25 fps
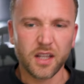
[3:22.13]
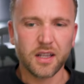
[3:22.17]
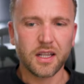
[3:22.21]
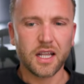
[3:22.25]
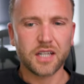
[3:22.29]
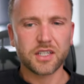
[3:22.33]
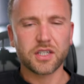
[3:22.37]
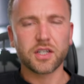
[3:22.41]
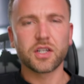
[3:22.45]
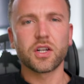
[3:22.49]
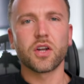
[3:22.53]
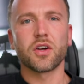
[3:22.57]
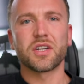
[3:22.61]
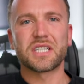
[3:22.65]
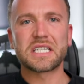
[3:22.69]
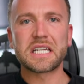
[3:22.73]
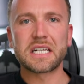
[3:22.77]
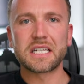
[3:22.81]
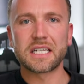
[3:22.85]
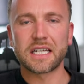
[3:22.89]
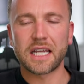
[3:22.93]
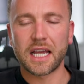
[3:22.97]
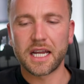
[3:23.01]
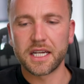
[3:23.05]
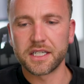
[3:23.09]
That's a nice
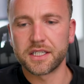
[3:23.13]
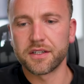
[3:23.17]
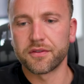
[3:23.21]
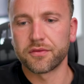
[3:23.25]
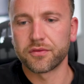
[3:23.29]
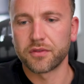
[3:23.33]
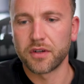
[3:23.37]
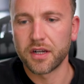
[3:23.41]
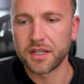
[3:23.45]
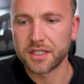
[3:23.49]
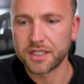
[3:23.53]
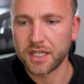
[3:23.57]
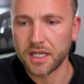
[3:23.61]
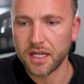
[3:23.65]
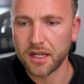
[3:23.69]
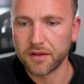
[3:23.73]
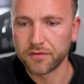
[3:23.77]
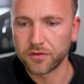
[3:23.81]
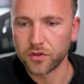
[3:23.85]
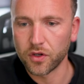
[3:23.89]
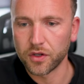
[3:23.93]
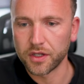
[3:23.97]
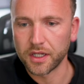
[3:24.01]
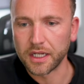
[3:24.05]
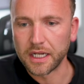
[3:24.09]
indicator for us that
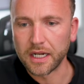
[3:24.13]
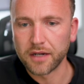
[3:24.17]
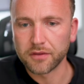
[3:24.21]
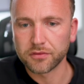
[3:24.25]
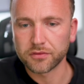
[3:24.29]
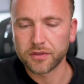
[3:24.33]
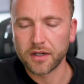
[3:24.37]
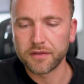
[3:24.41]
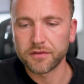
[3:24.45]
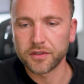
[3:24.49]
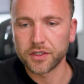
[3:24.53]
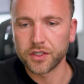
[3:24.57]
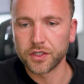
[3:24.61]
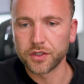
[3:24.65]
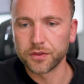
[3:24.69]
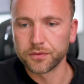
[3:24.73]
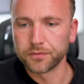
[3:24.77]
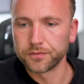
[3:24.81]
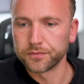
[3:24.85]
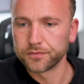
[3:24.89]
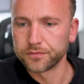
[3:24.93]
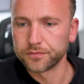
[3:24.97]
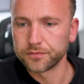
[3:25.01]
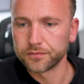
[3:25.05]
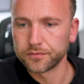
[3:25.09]
they've got enough revenue,
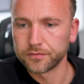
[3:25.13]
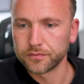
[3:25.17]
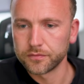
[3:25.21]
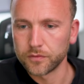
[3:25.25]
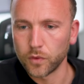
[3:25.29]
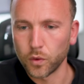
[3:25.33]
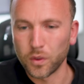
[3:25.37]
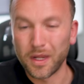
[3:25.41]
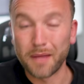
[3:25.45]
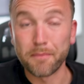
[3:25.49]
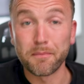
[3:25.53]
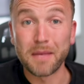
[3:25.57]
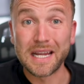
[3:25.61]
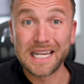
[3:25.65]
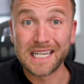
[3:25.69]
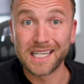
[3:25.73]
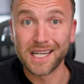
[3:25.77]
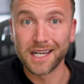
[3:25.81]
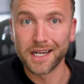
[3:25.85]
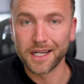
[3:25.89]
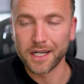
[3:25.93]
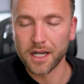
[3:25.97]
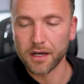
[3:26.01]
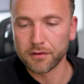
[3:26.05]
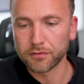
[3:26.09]
or they're
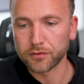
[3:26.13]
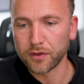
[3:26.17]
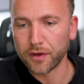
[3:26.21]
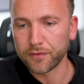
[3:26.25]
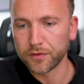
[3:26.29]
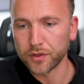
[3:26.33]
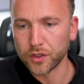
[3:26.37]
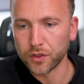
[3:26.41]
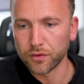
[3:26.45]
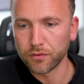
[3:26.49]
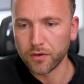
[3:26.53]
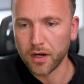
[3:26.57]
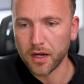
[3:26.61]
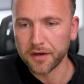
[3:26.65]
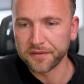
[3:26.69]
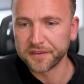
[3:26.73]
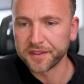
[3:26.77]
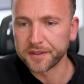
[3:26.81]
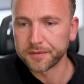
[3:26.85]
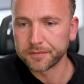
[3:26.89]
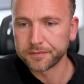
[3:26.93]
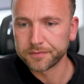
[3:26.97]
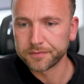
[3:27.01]
making enough revenue rather.